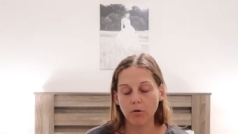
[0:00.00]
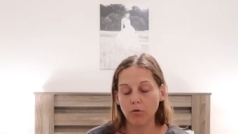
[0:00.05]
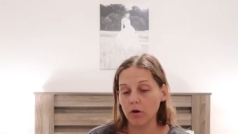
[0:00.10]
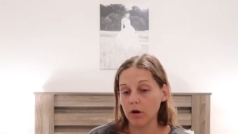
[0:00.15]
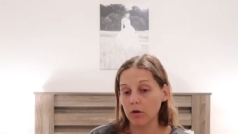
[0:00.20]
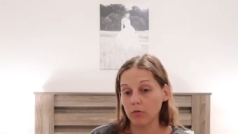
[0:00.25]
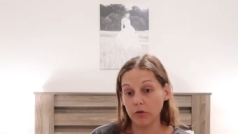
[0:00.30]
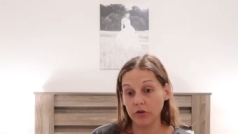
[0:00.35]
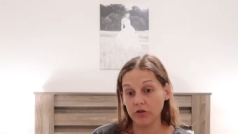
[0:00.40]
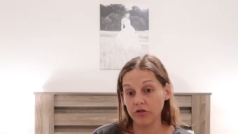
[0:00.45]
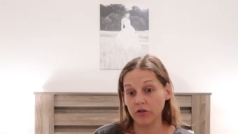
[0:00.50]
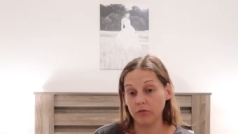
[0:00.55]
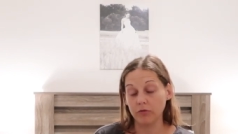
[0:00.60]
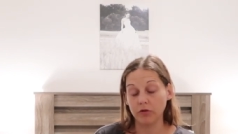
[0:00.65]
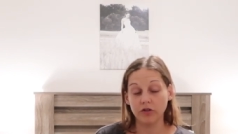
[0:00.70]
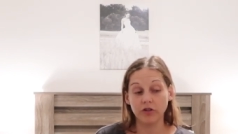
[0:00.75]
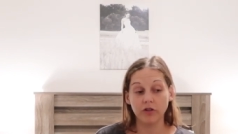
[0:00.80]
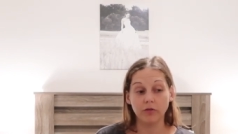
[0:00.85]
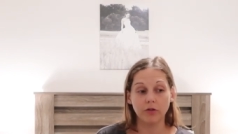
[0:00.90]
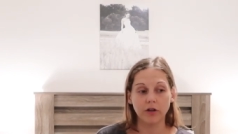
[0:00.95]
or I wish I,
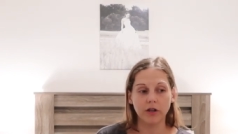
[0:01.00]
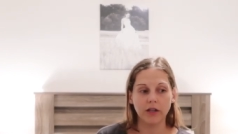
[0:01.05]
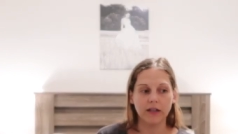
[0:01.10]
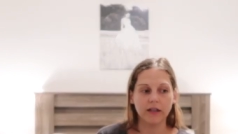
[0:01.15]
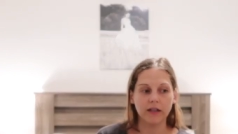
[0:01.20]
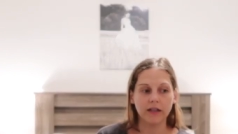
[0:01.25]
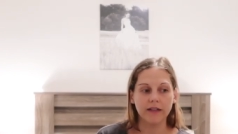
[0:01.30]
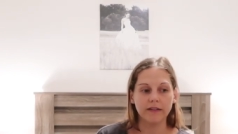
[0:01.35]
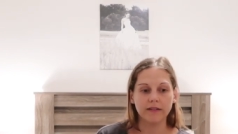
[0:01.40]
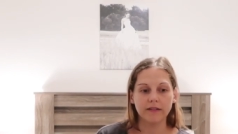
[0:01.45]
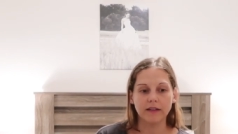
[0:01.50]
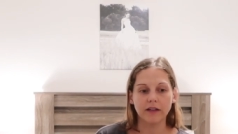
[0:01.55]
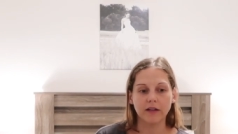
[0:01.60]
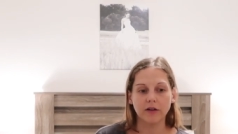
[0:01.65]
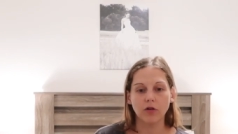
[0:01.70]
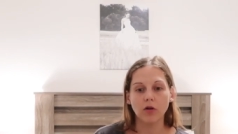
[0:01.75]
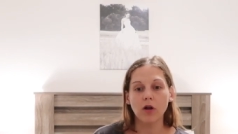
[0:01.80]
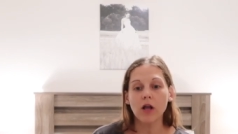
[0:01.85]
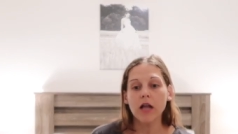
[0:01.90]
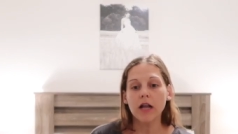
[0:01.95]
she would at least you
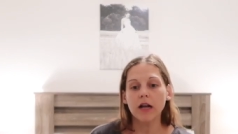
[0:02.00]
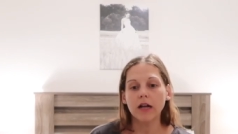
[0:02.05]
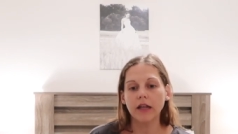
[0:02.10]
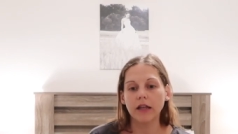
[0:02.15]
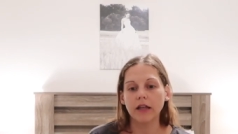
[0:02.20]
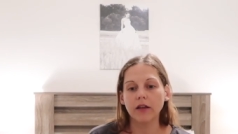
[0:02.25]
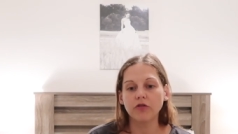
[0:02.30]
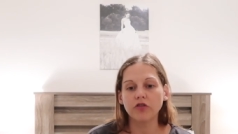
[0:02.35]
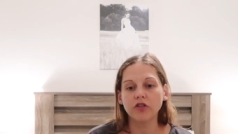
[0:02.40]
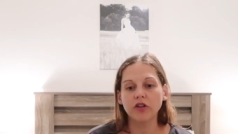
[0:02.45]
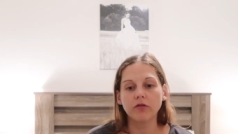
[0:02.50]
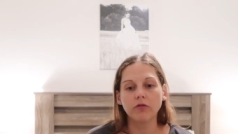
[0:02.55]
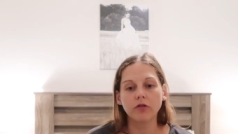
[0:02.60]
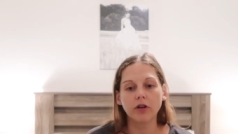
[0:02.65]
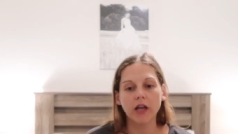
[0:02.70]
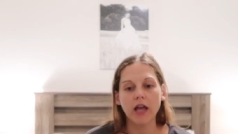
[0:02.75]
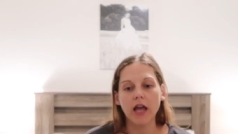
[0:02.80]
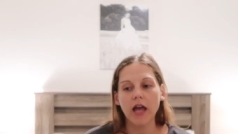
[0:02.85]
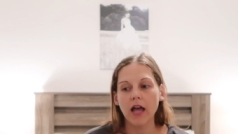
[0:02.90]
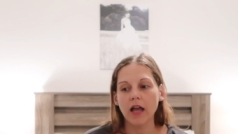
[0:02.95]
know like if she
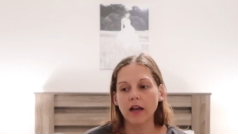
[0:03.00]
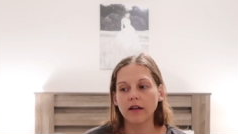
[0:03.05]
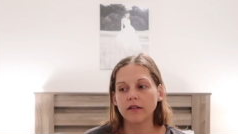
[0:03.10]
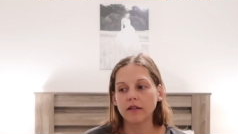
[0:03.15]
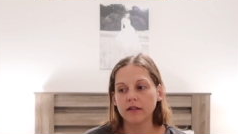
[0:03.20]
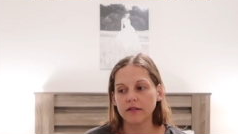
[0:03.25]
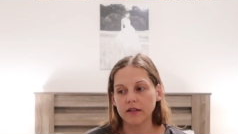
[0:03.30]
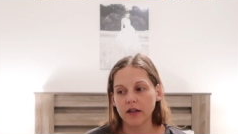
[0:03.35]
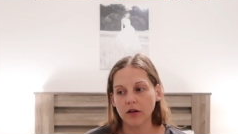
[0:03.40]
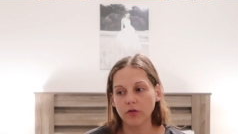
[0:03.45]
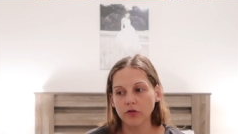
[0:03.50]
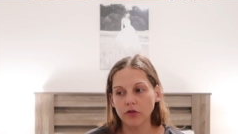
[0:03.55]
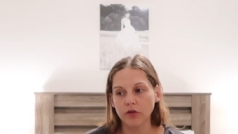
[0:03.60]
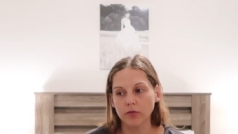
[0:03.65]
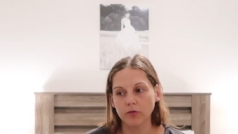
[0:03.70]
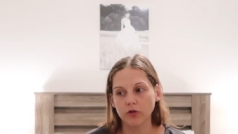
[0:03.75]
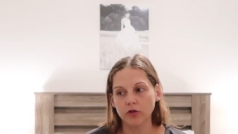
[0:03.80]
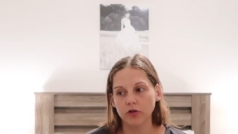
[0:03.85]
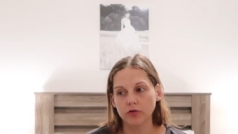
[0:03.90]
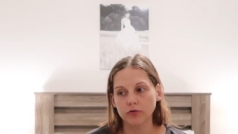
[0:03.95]
would have had Down
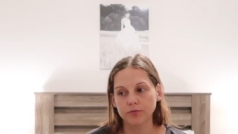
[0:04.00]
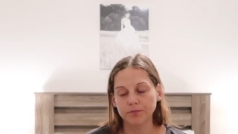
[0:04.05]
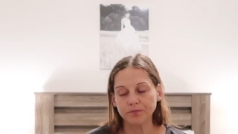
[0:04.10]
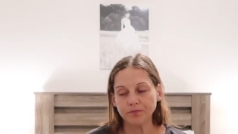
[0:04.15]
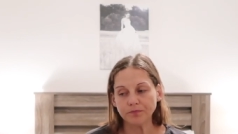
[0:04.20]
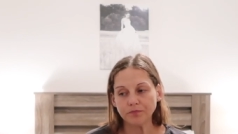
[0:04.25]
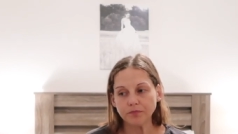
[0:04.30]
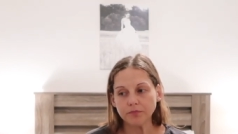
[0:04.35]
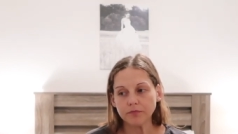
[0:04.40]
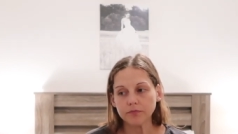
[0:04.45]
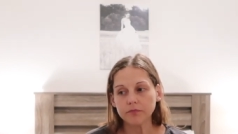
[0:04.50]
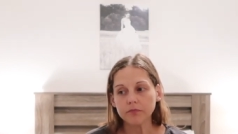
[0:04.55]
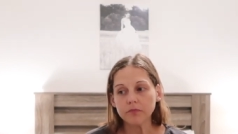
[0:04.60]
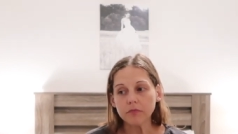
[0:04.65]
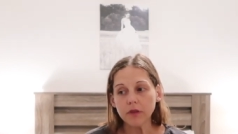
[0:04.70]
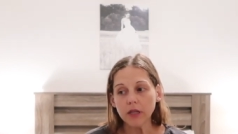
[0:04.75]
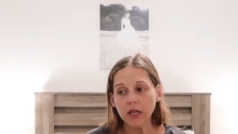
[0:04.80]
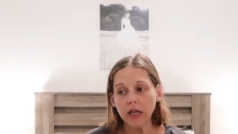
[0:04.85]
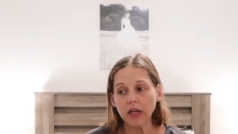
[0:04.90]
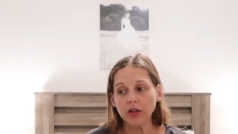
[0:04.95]
syndrome
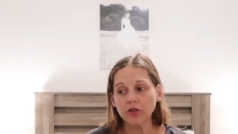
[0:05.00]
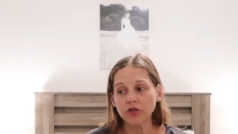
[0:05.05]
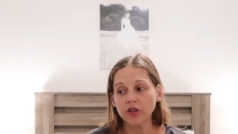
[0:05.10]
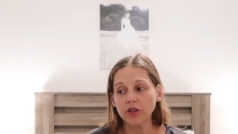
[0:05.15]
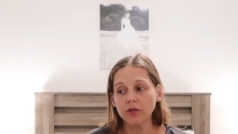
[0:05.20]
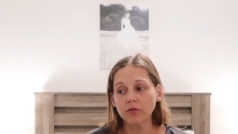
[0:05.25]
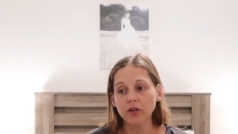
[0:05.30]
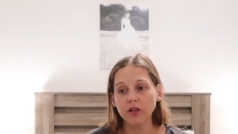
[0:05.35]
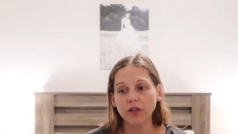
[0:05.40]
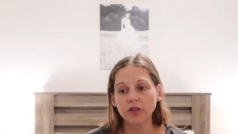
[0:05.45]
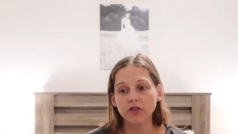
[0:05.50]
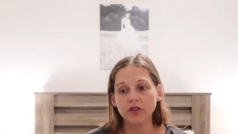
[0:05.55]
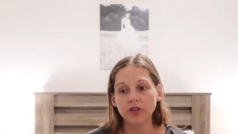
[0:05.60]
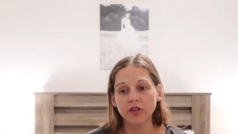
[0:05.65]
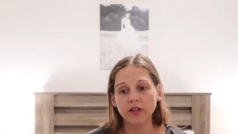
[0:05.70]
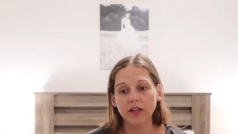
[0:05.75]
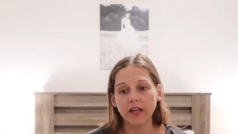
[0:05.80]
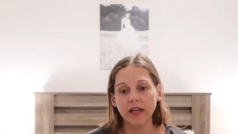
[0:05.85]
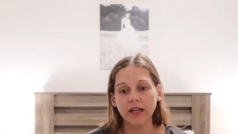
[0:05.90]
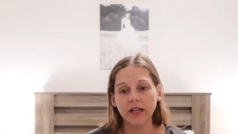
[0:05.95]
and she would have
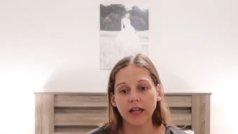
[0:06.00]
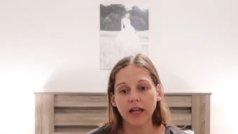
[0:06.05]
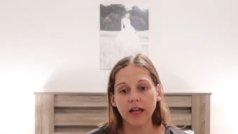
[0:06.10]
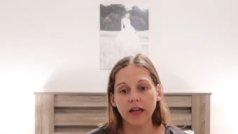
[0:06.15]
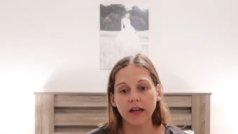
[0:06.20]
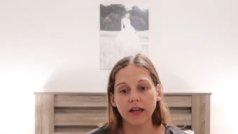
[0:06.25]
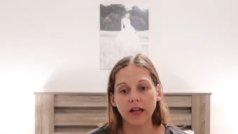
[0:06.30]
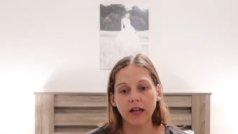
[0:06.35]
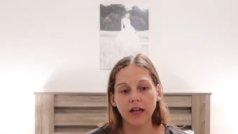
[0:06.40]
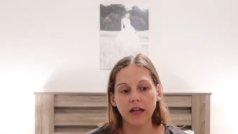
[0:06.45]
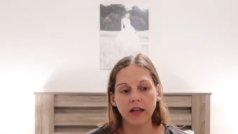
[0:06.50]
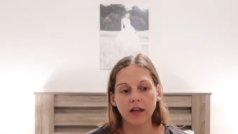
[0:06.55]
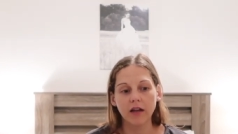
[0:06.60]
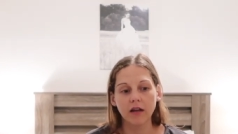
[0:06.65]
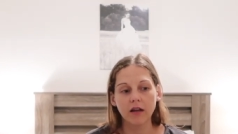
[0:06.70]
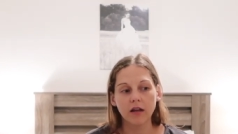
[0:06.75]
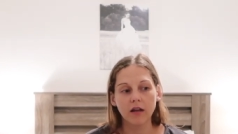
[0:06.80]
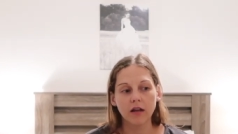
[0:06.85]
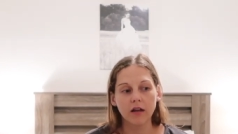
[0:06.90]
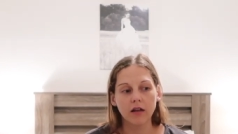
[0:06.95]
just like had a